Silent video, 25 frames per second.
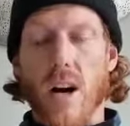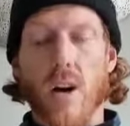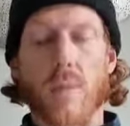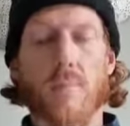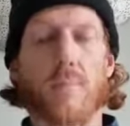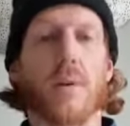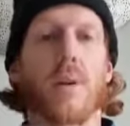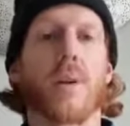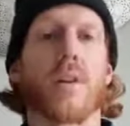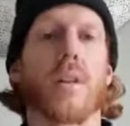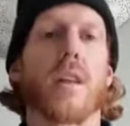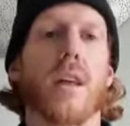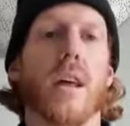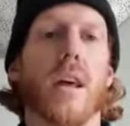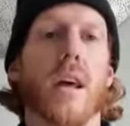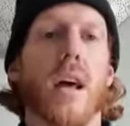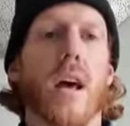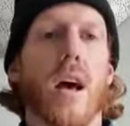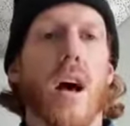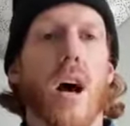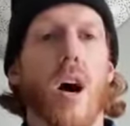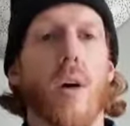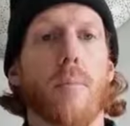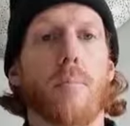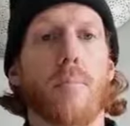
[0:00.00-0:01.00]

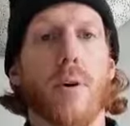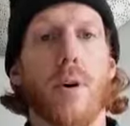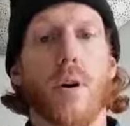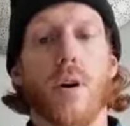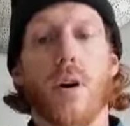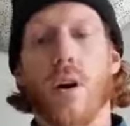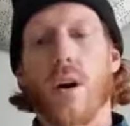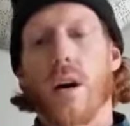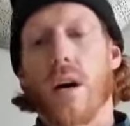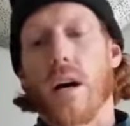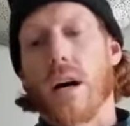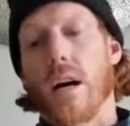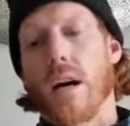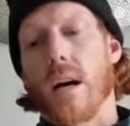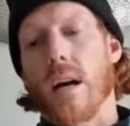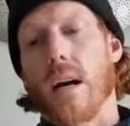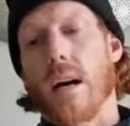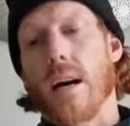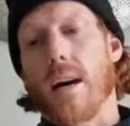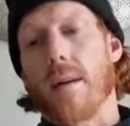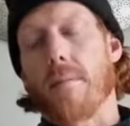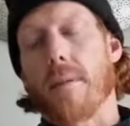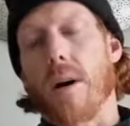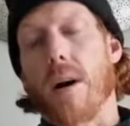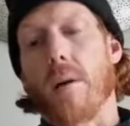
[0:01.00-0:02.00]
I'll put
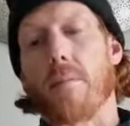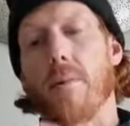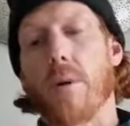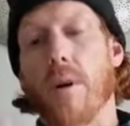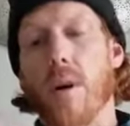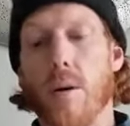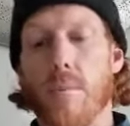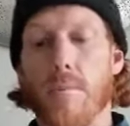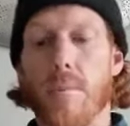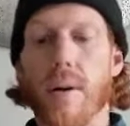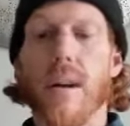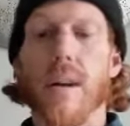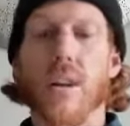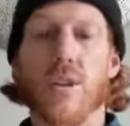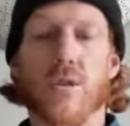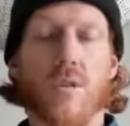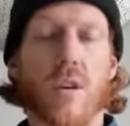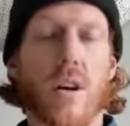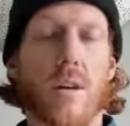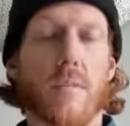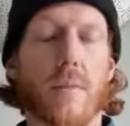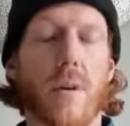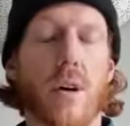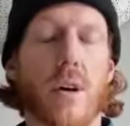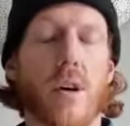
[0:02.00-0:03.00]
a picture
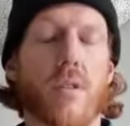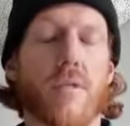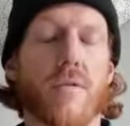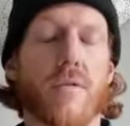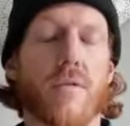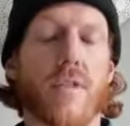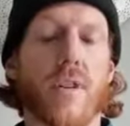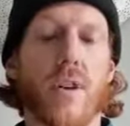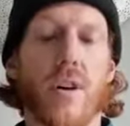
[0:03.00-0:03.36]
up of